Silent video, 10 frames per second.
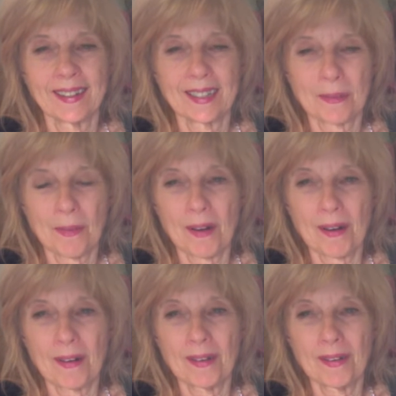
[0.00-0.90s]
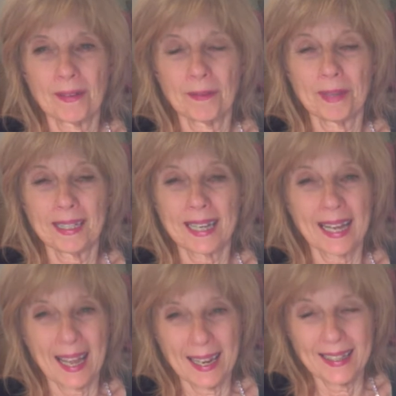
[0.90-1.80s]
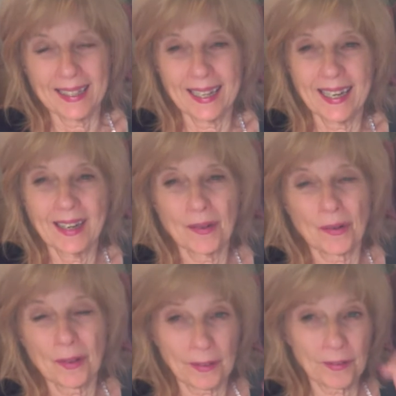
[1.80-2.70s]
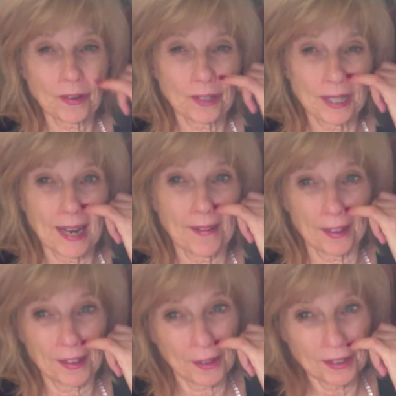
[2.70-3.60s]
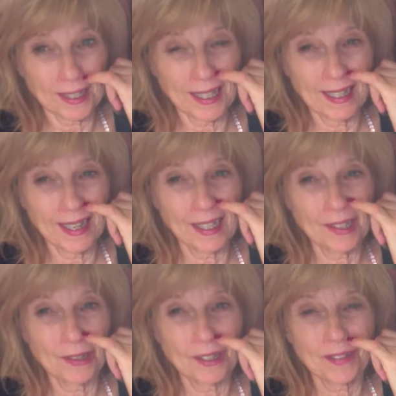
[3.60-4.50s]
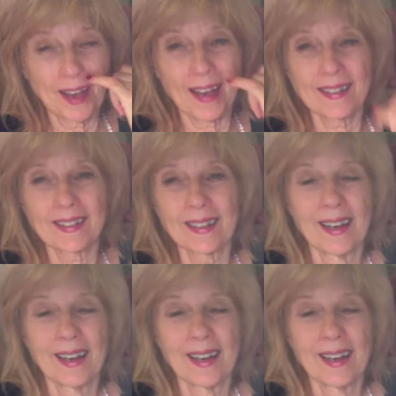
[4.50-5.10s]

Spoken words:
Tomorrow will be day 18, or the first day of a 13-day juice fast.